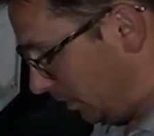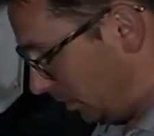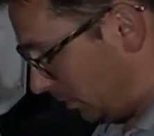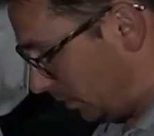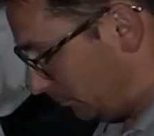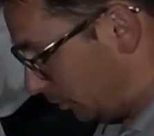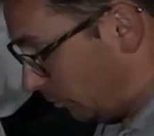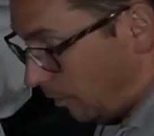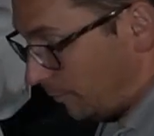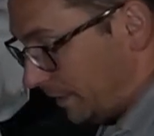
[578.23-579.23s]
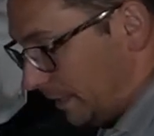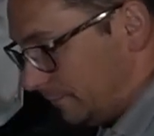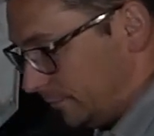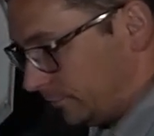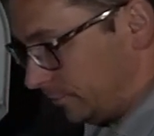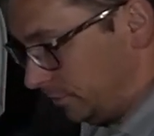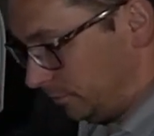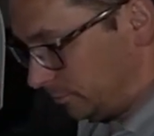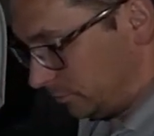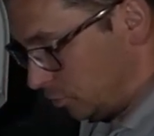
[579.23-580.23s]
But while we have this
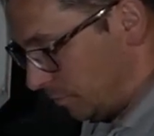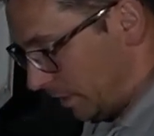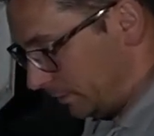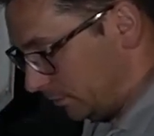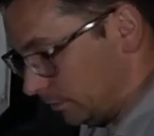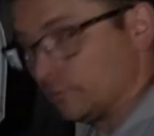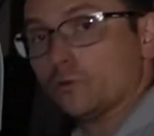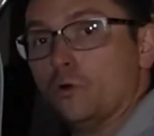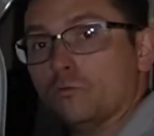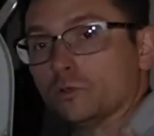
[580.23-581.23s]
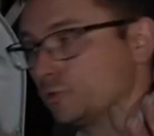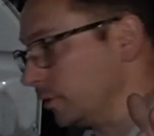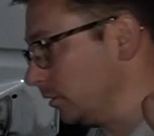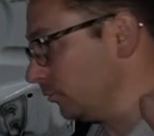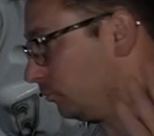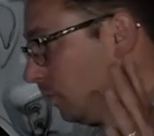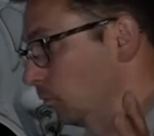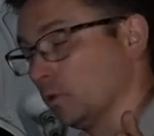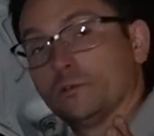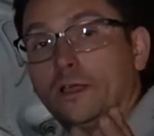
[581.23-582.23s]
scope on here, let's go over triggers one
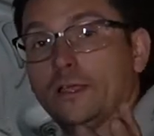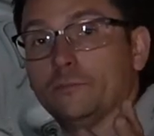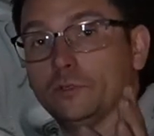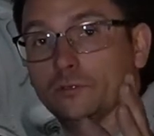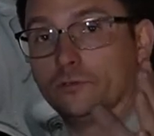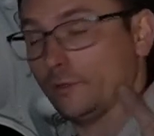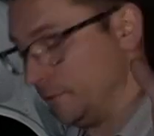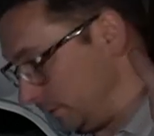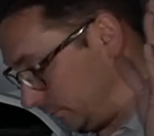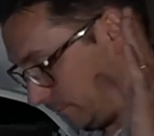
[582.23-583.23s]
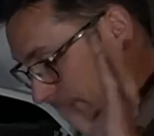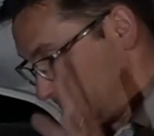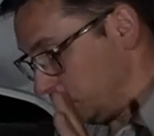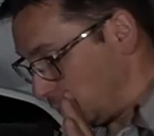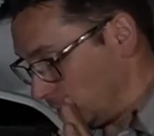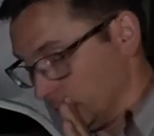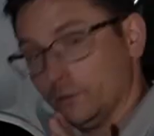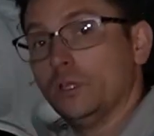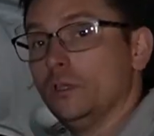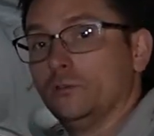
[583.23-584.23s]
more time because I think it's that important.
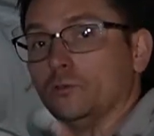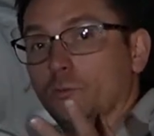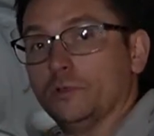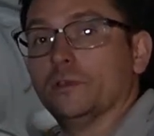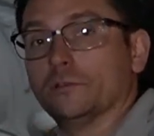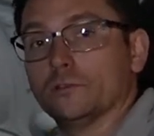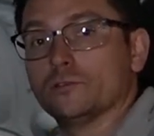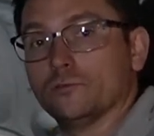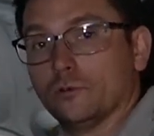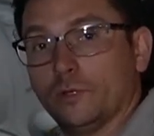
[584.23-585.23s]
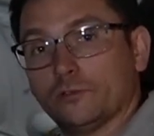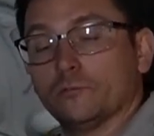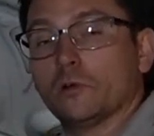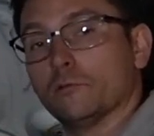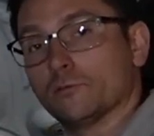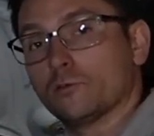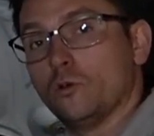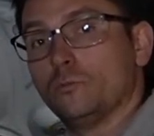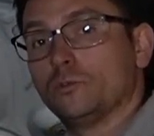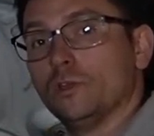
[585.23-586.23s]
So many technicians are messing around with
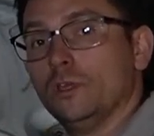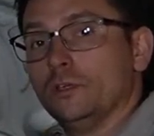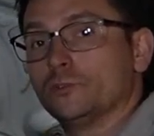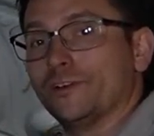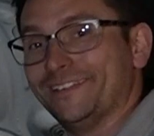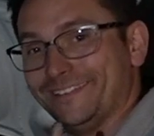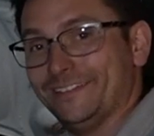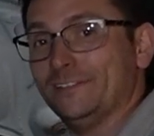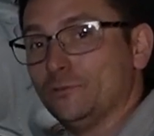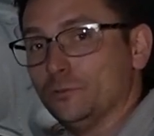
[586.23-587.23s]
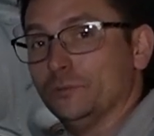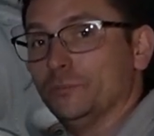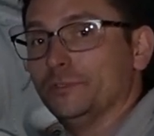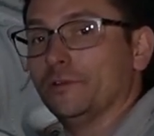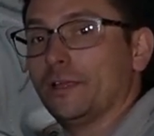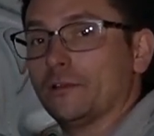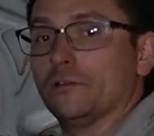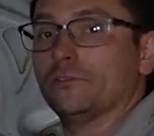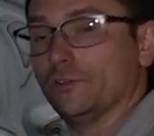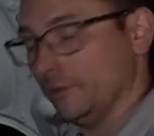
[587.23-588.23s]
scopes, trying to get into it, but they're not
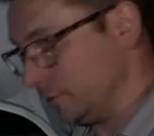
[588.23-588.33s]
understanding